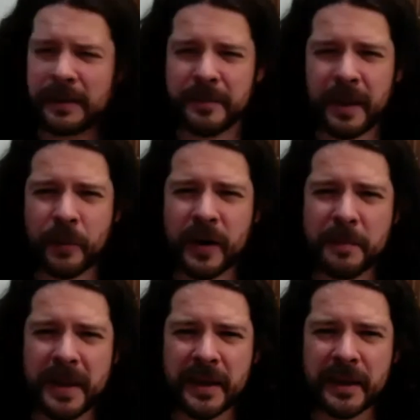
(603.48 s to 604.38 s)
I, I want to
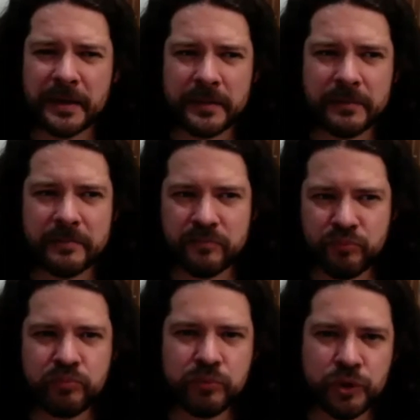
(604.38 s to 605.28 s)
make it
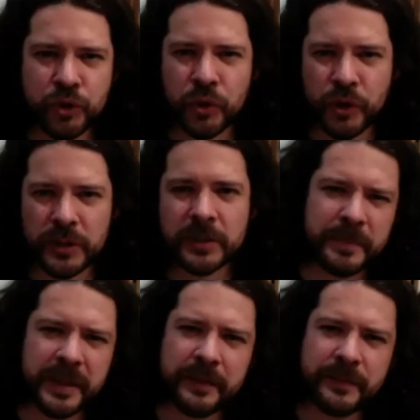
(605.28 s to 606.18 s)
short. I
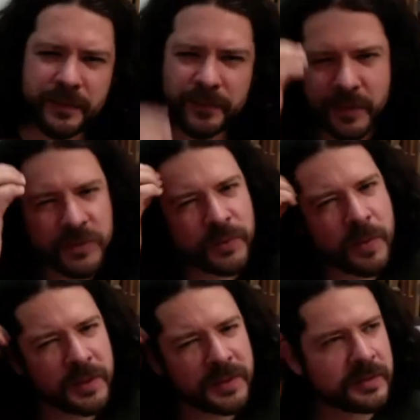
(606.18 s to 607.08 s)
believe the first one
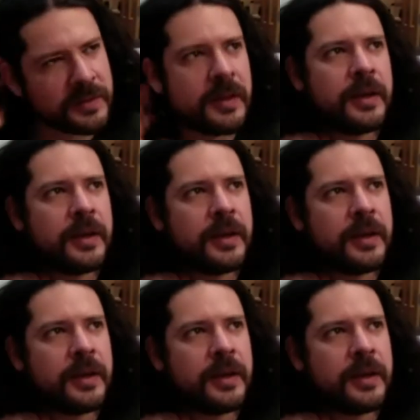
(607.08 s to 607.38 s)
was